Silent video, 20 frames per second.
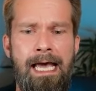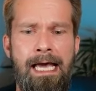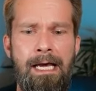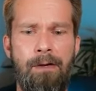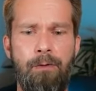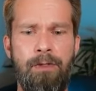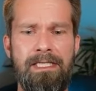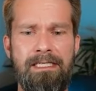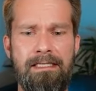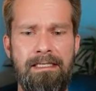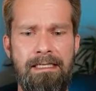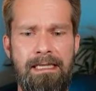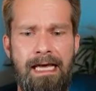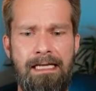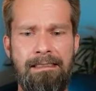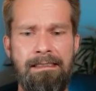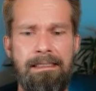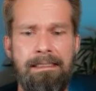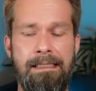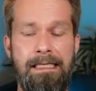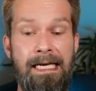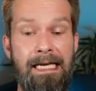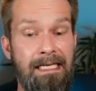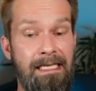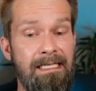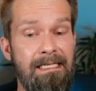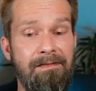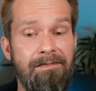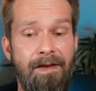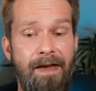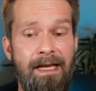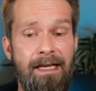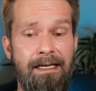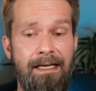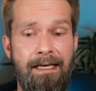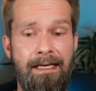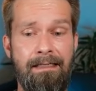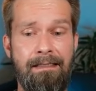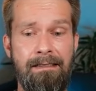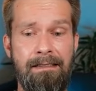we see that it is
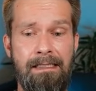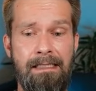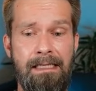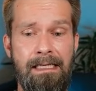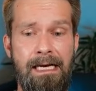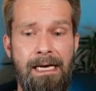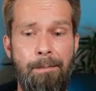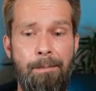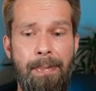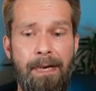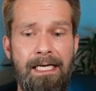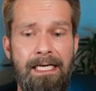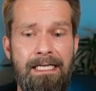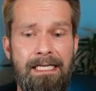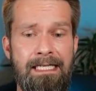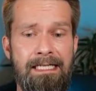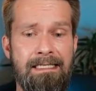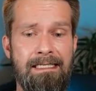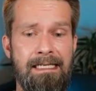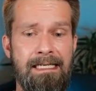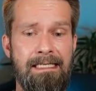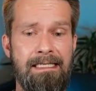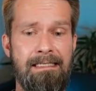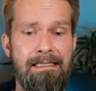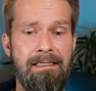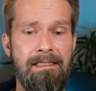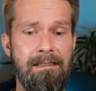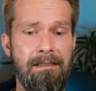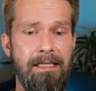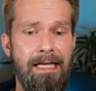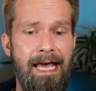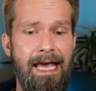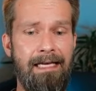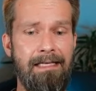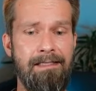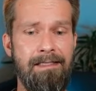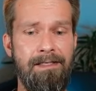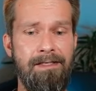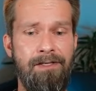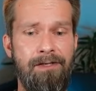failing, but it is still
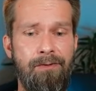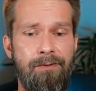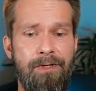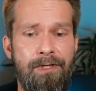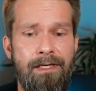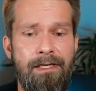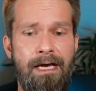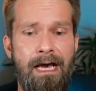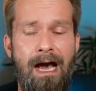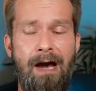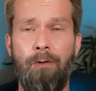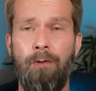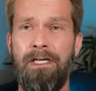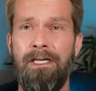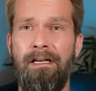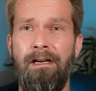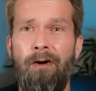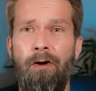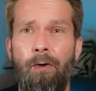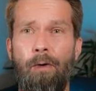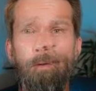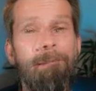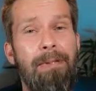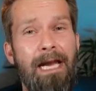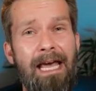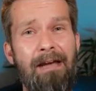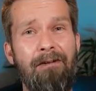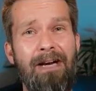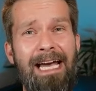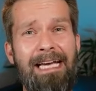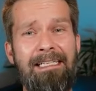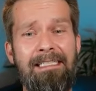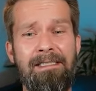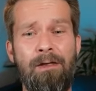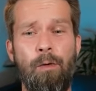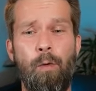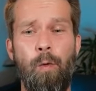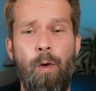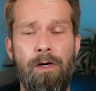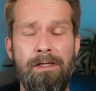executing our hello. Playwright
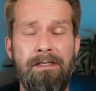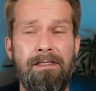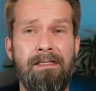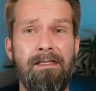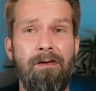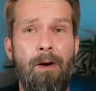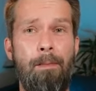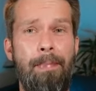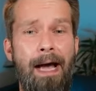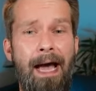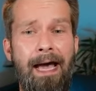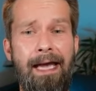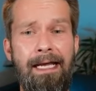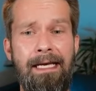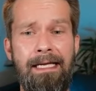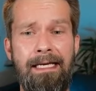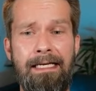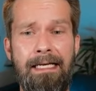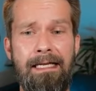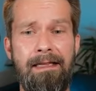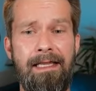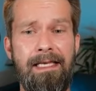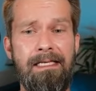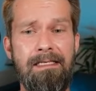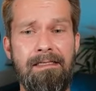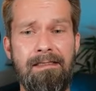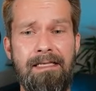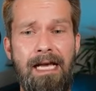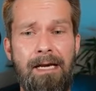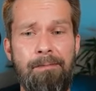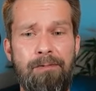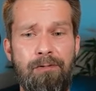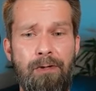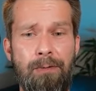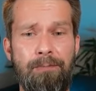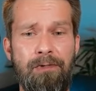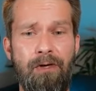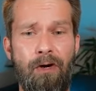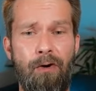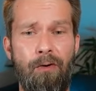was compiling this
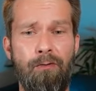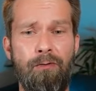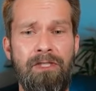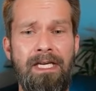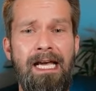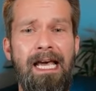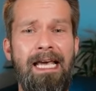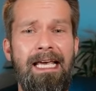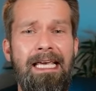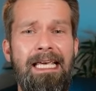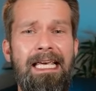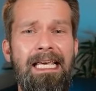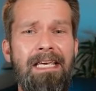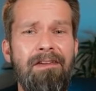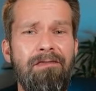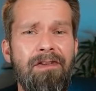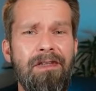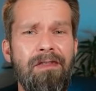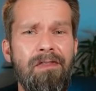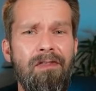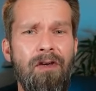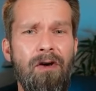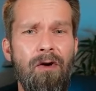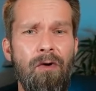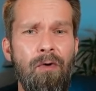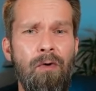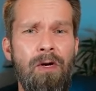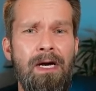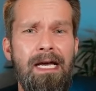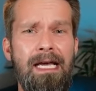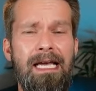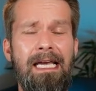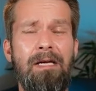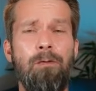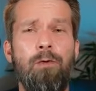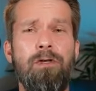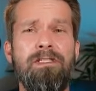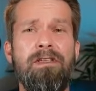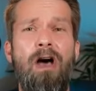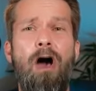TypeScript code even though it
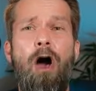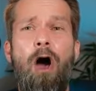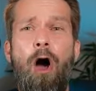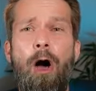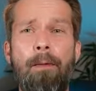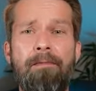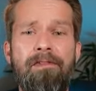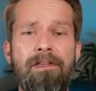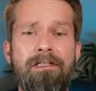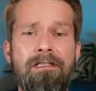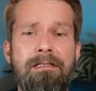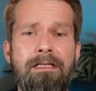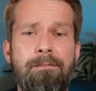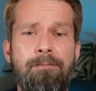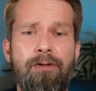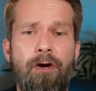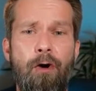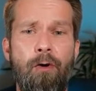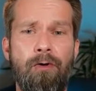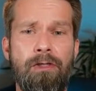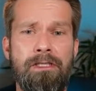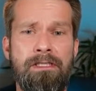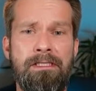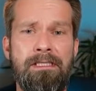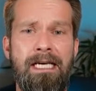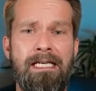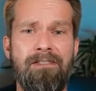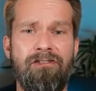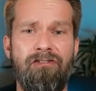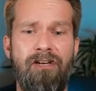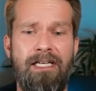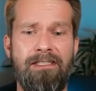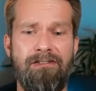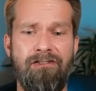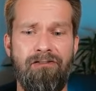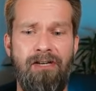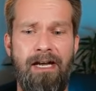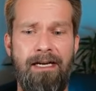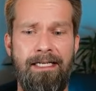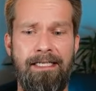was obviously broken and tried to
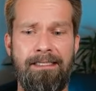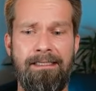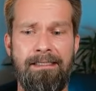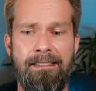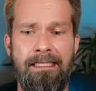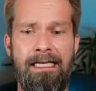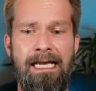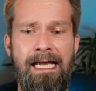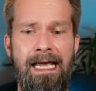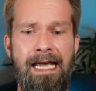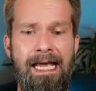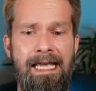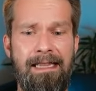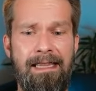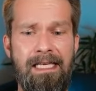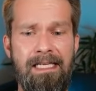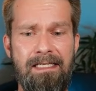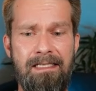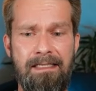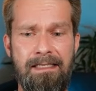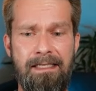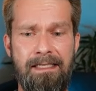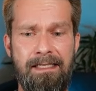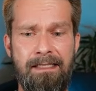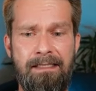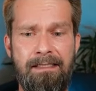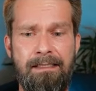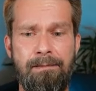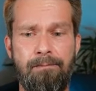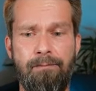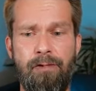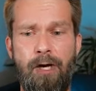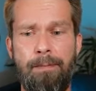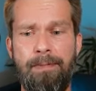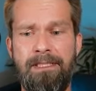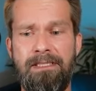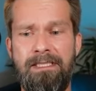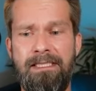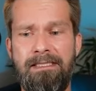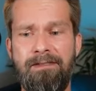run it. And this here,
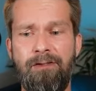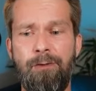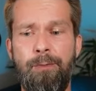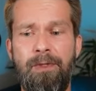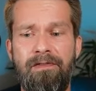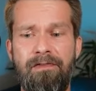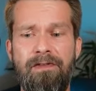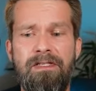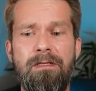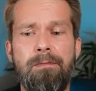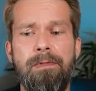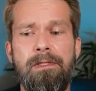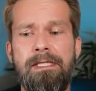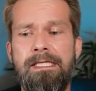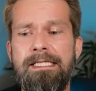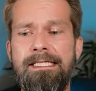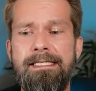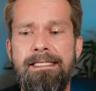property to be visible,